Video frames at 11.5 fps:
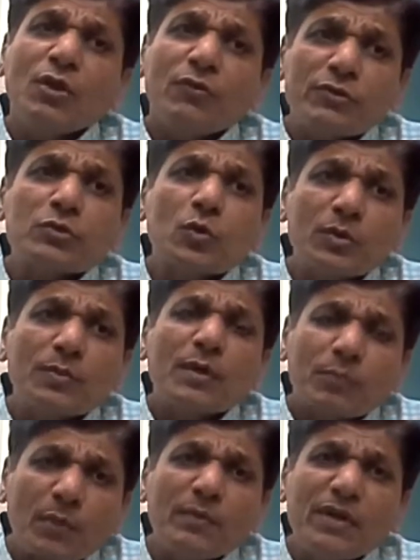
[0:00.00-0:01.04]
which could
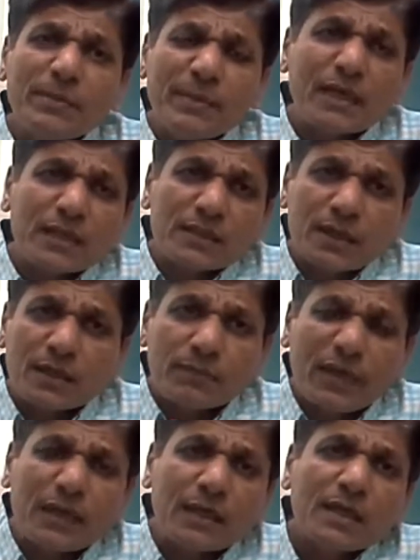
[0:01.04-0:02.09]
probably make
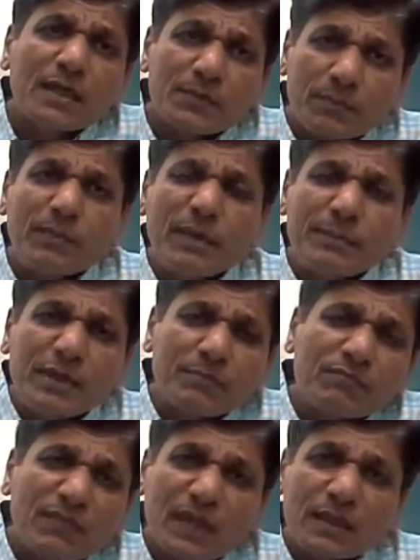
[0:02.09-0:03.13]
maybe
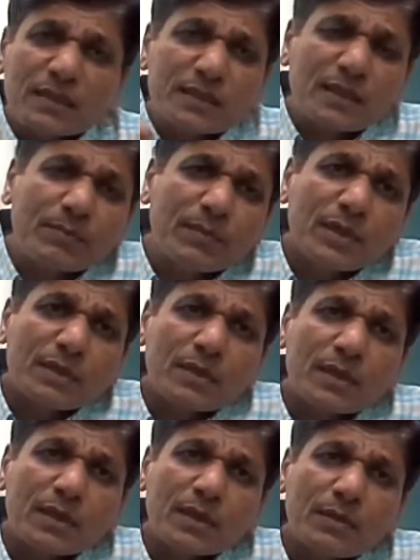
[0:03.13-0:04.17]
some
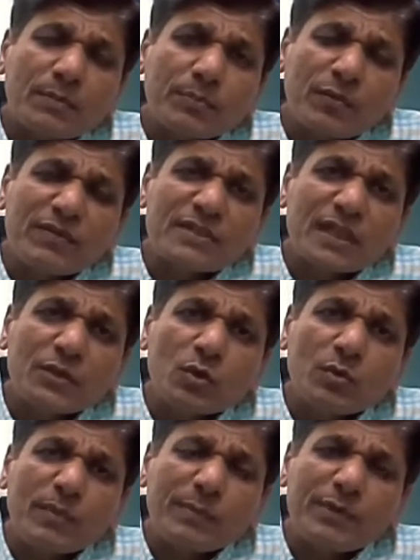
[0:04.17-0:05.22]
provision,
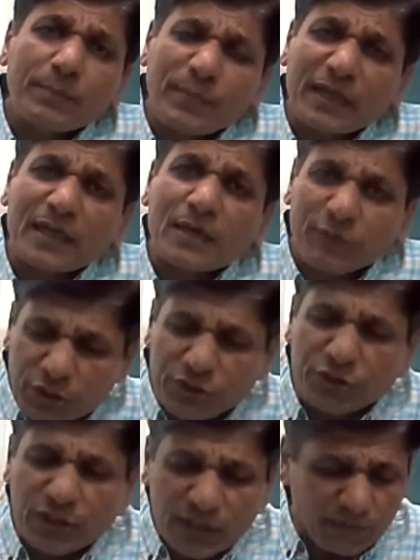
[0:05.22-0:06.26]
maybe a paragraph
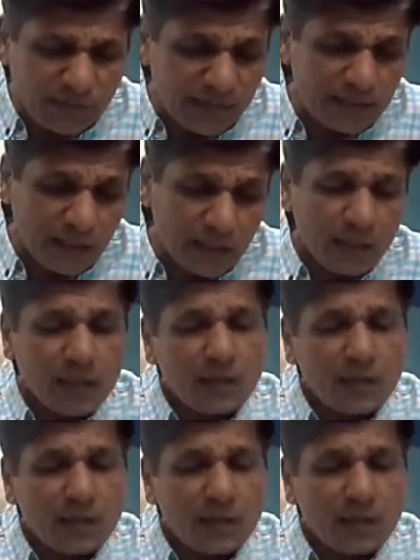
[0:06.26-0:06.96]
each in the final